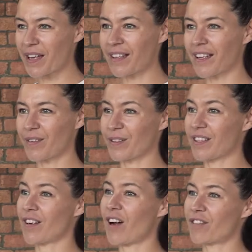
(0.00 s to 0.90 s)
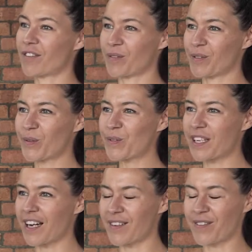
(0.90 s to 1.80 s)
And then when the offer from the Bulls
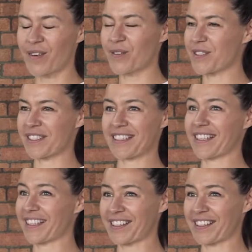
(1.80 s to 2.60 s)
came, I was just like,